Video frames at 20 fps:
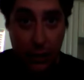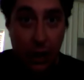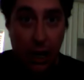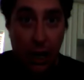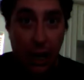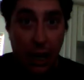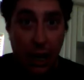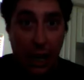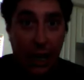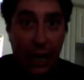
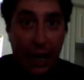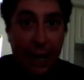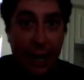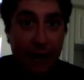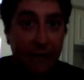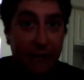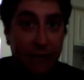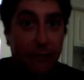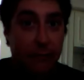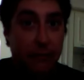
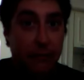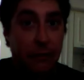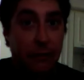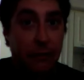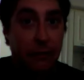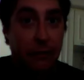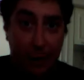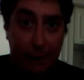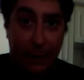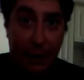I've
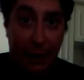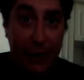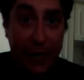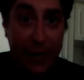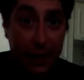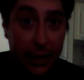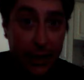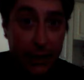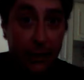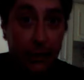buried
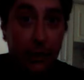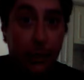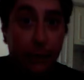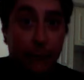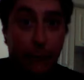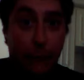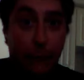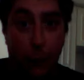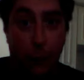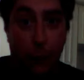it
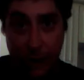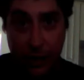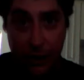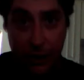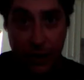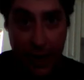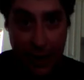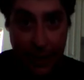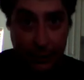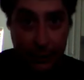for 2
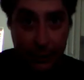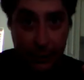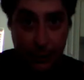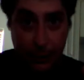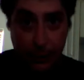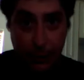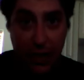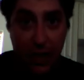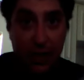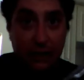days,
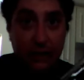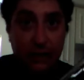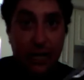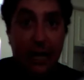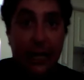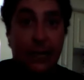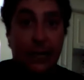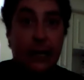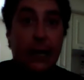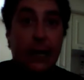
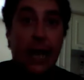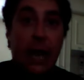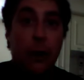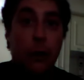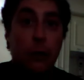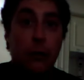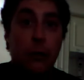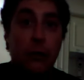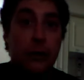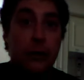taken it
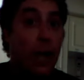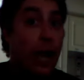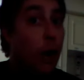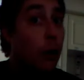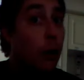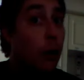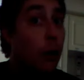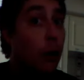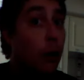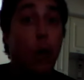out.
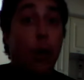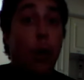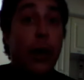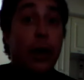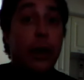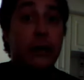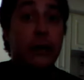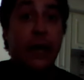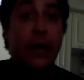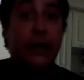No
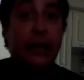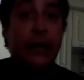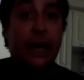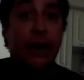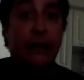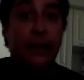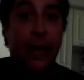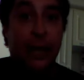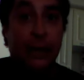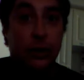oil, nothing of
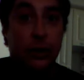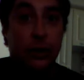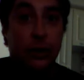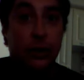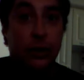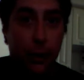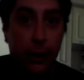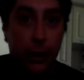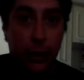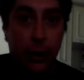that
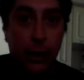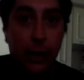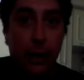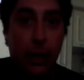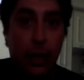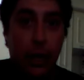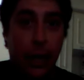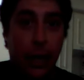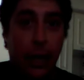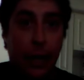sort.
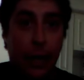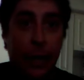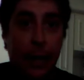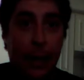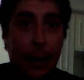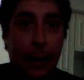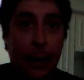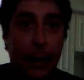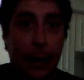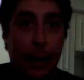
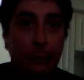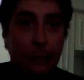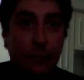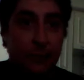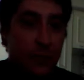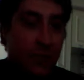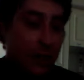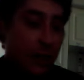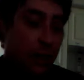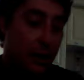I
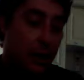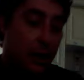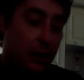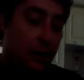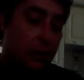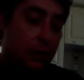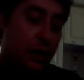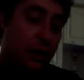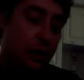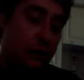
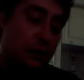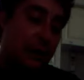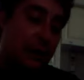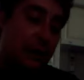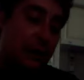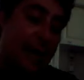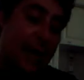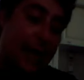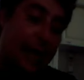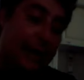
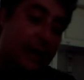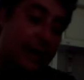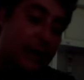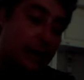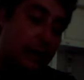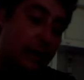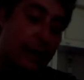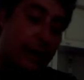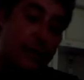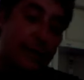got this
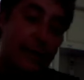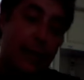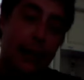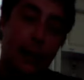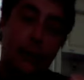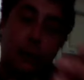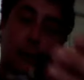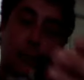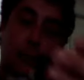cleaned out.